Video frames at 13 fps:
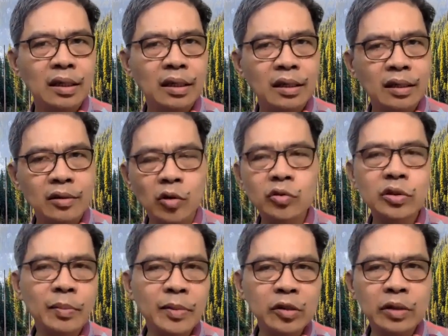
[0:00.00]
He rose
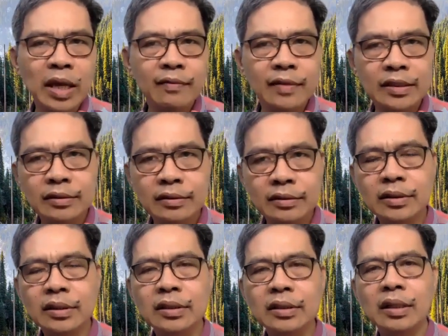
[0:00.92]
up into
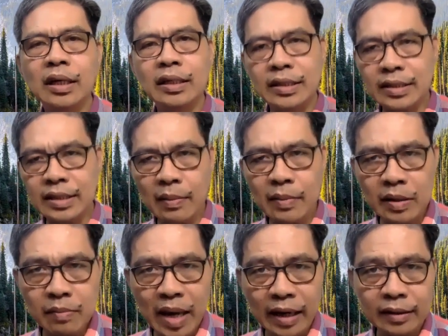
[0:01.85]
heaven and he's
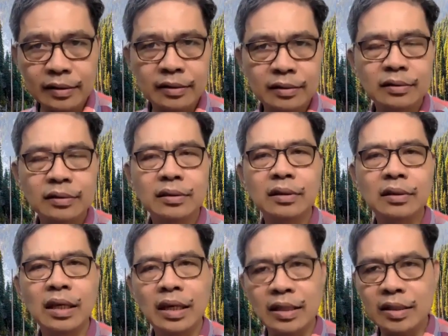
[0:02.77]
coming back.
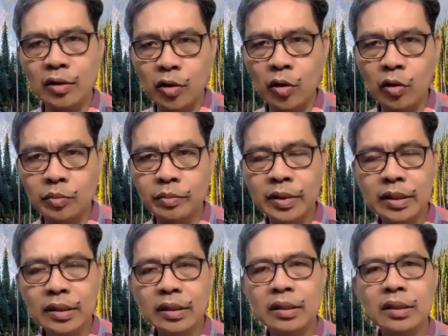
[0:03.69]
He is our hope.
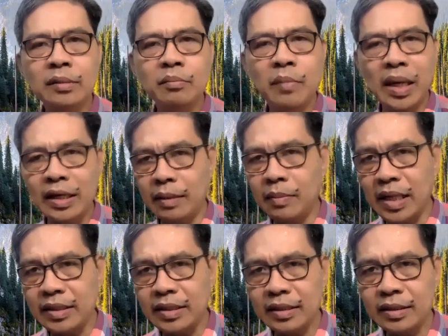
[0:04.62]
May God
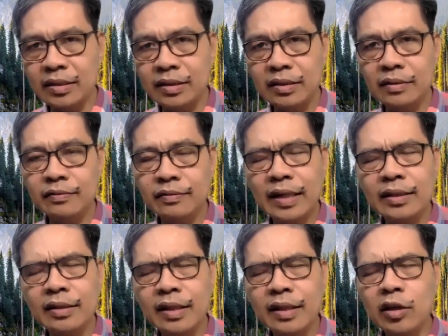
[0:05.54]
bless us.
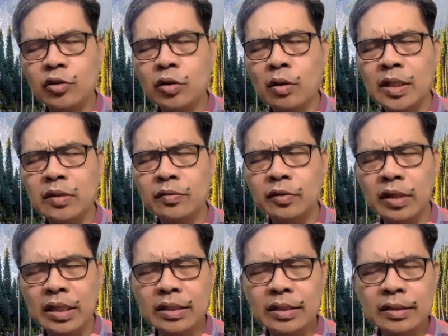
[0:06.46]
Father, thank you so much for
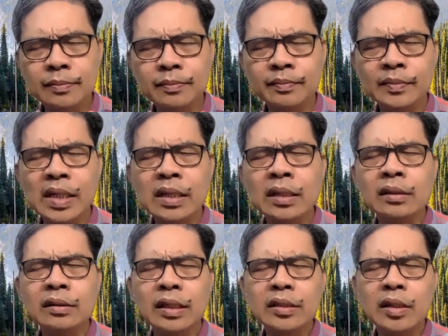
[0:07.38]
this
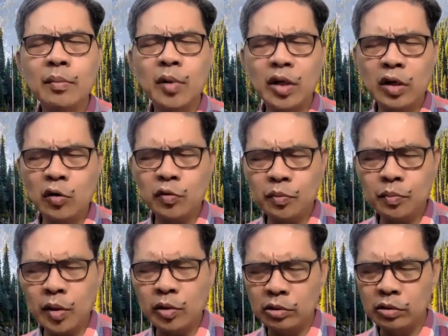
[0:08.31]
testimony of
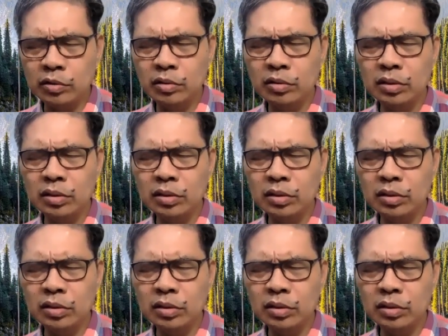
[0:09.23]
Paul,